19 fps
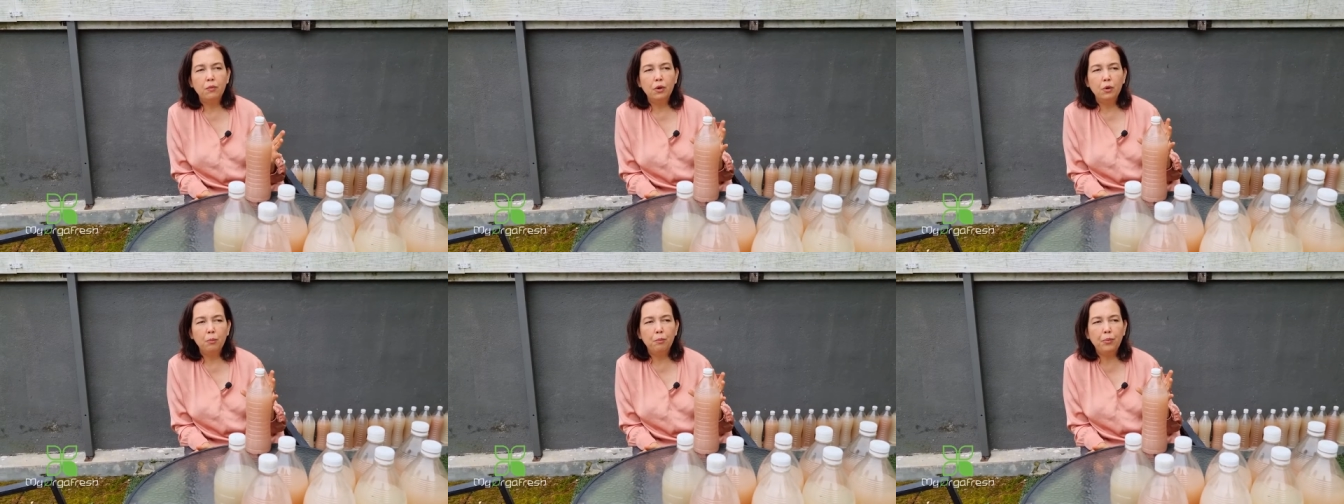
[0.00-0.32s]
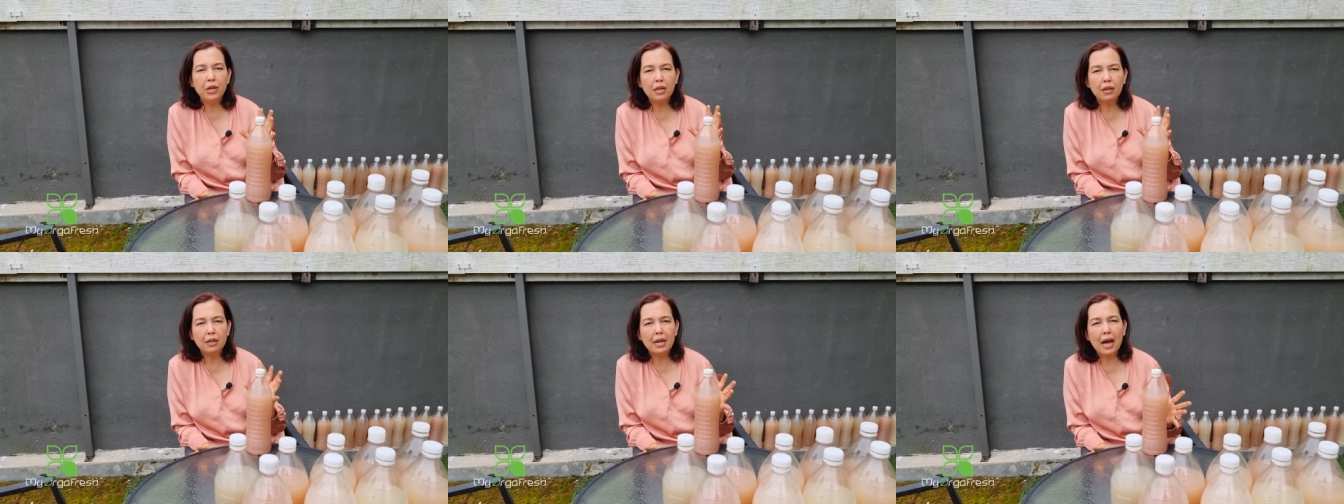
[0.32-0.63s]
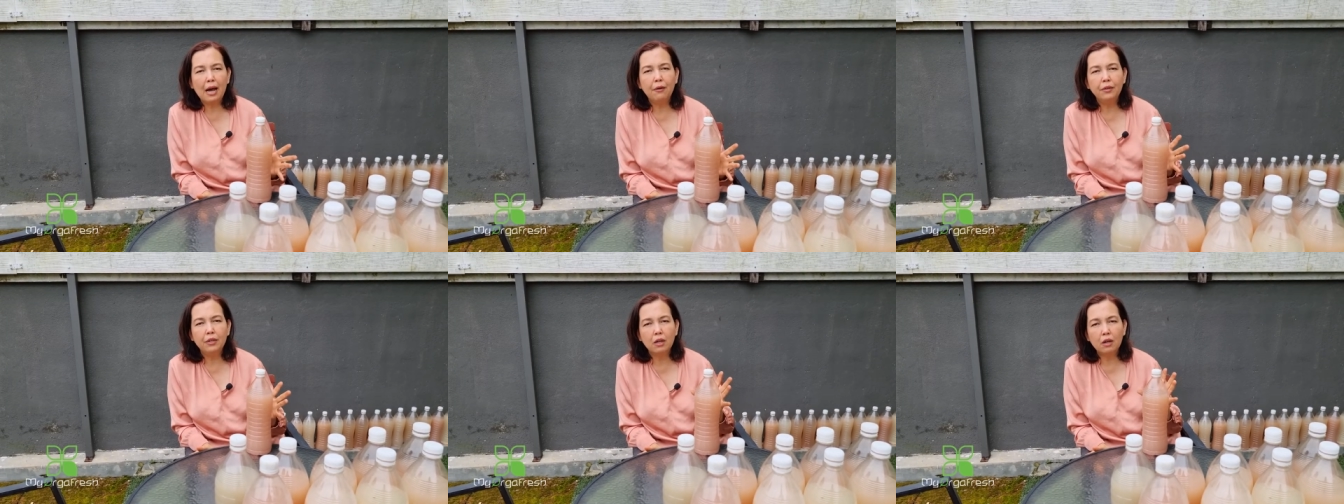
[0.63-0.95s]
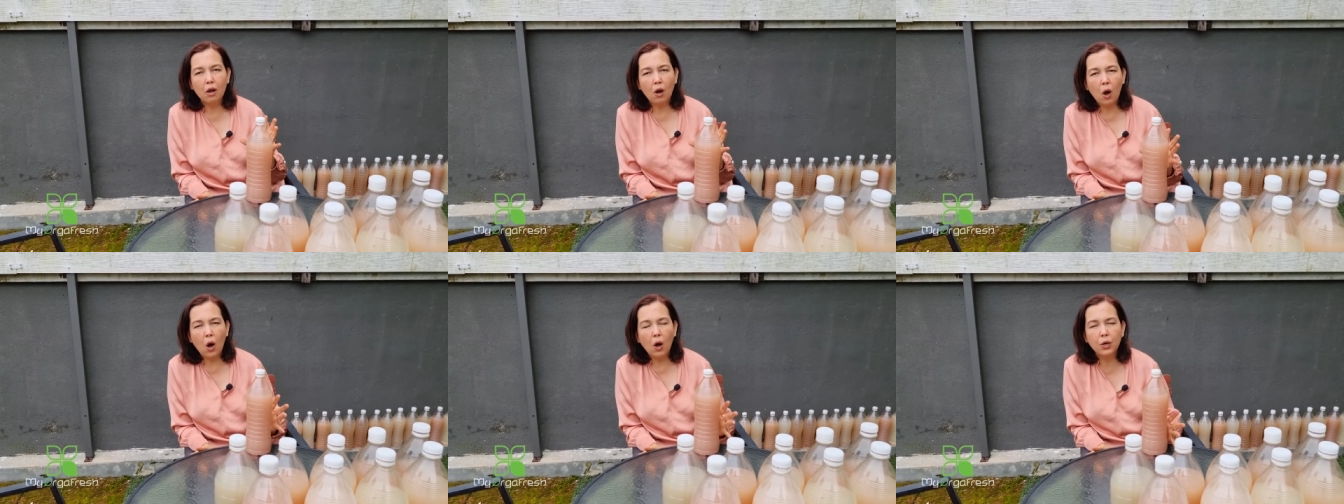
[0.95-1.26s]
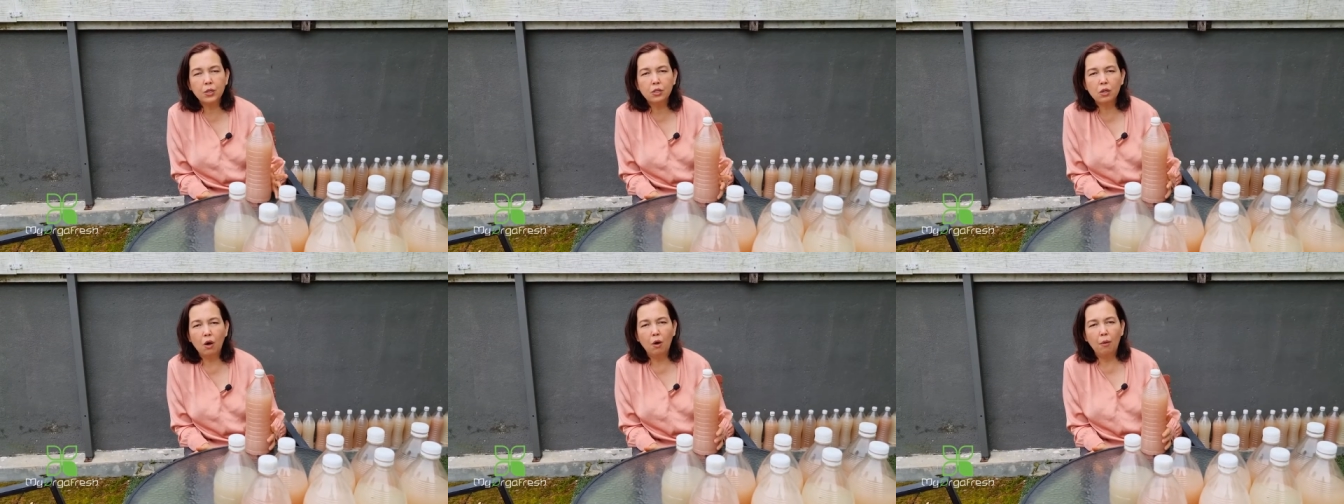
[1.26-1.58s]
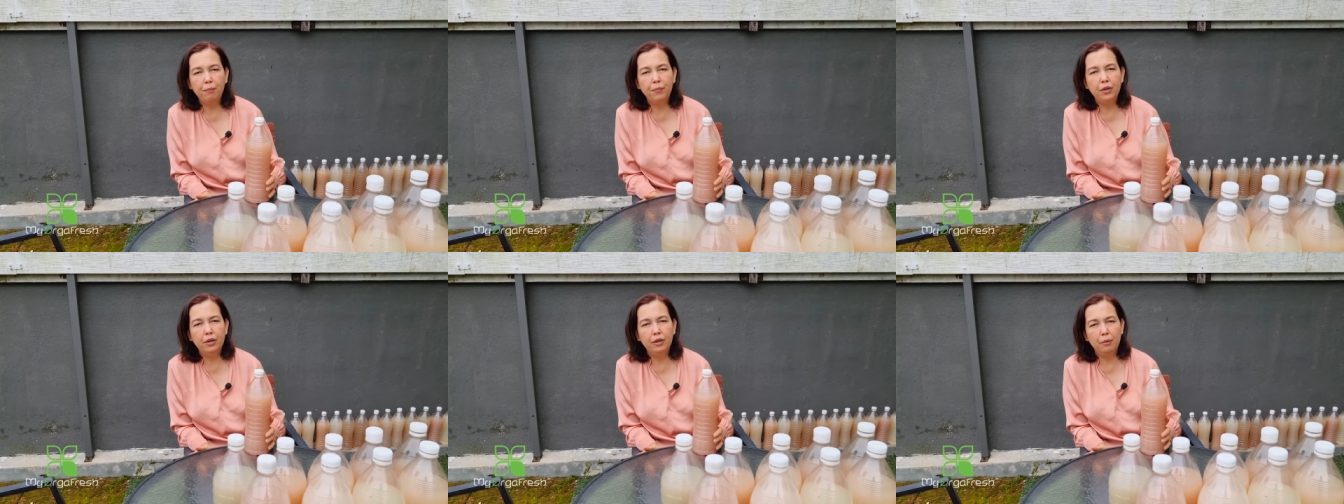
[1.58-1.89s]
it will bring down the
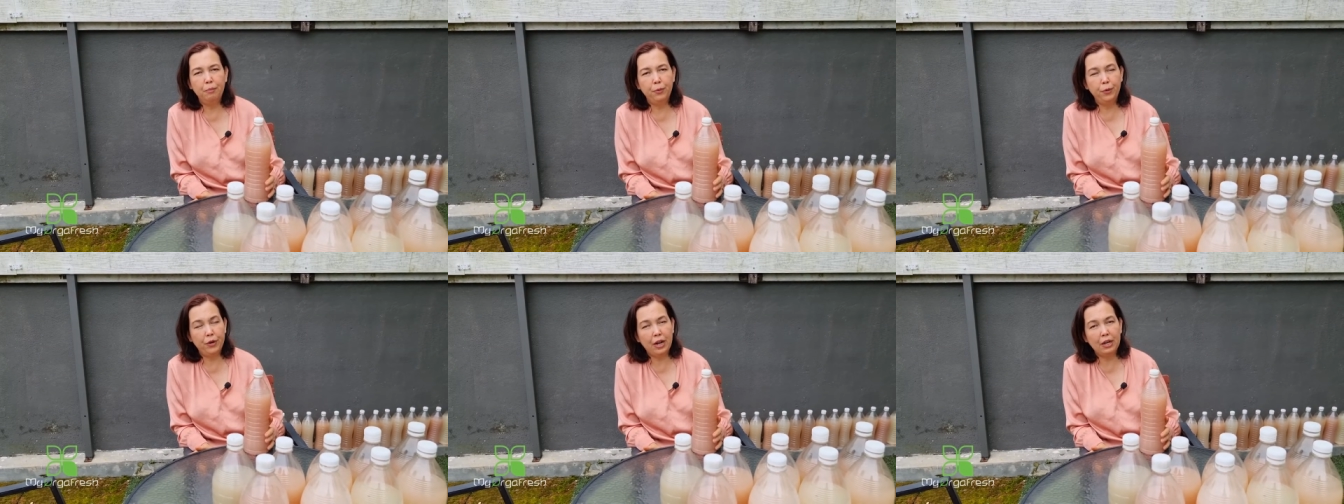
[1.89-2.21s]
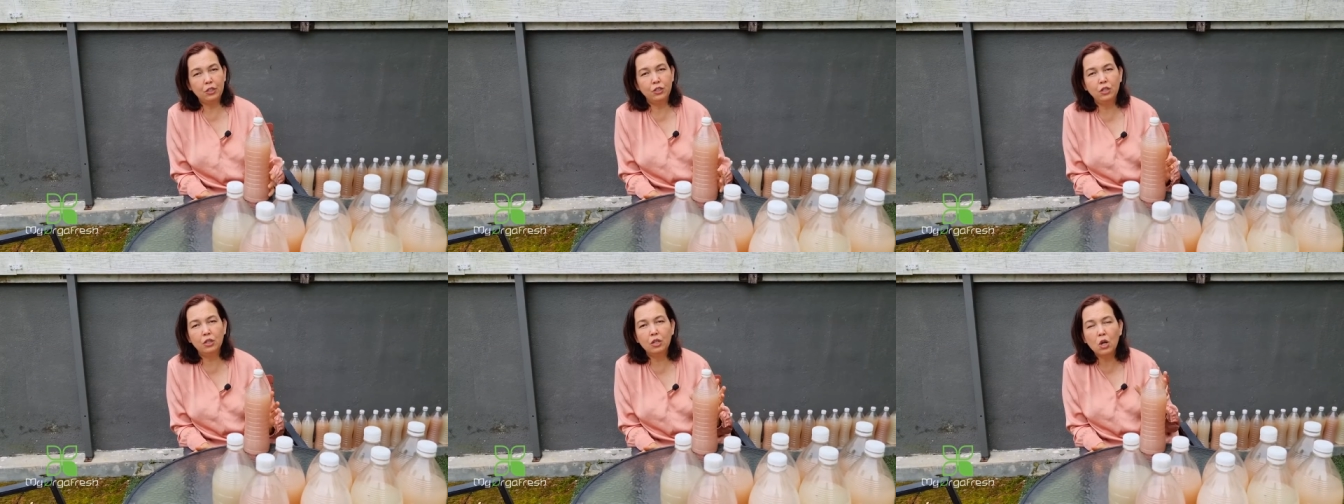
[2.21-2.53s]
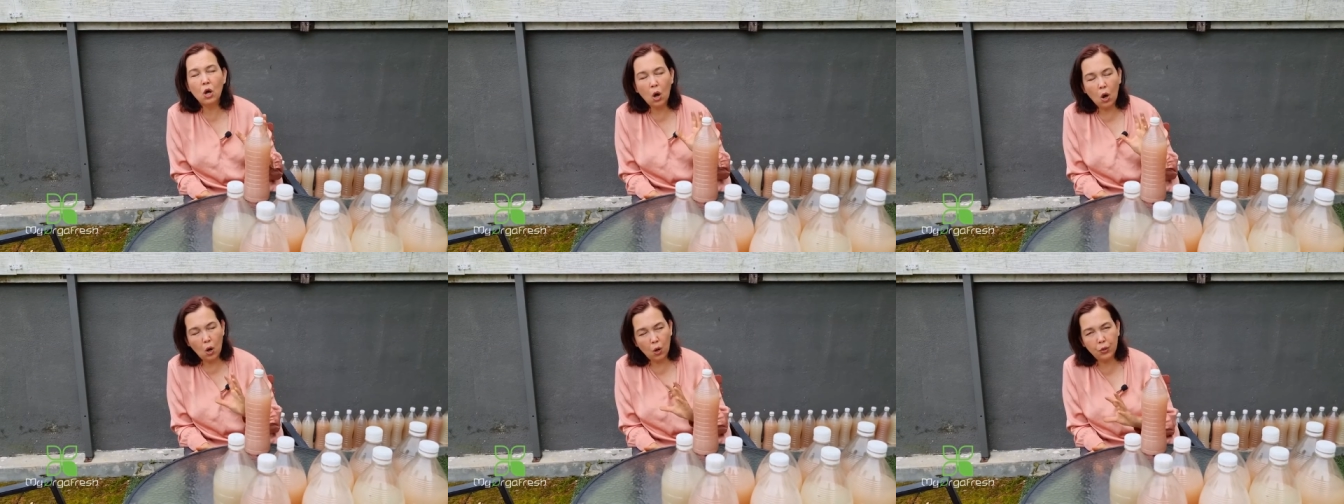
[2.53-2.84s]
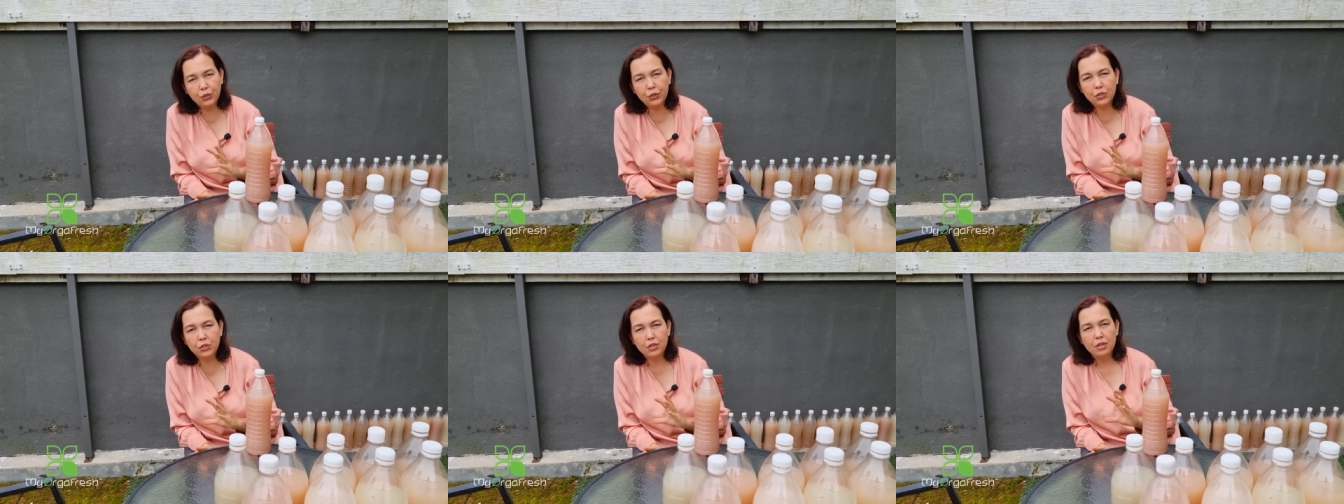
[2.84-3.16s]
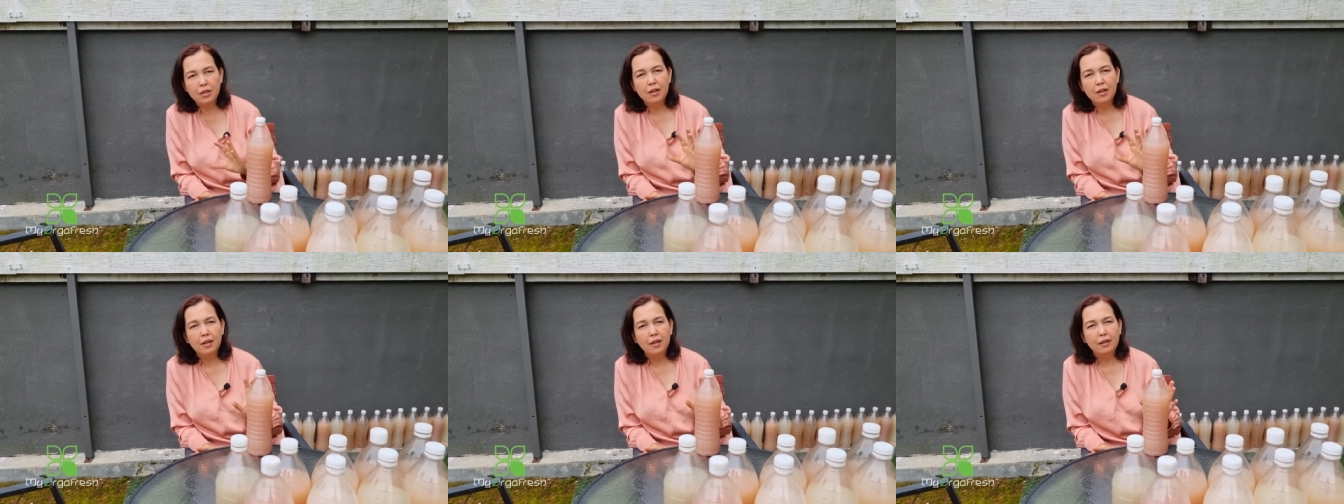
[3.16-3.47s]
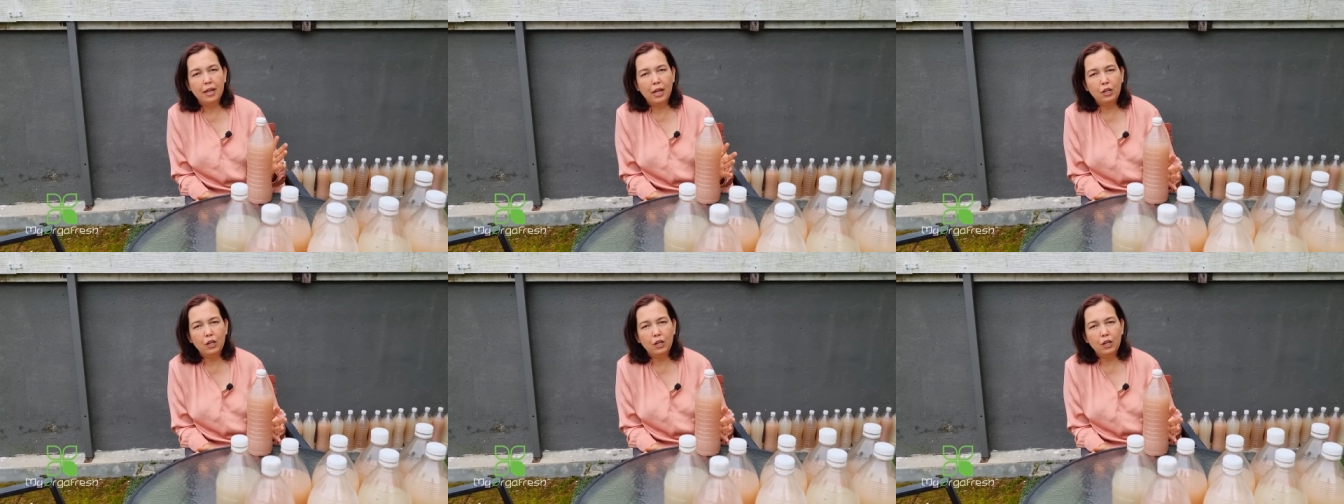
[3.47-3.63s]
cost of the production cost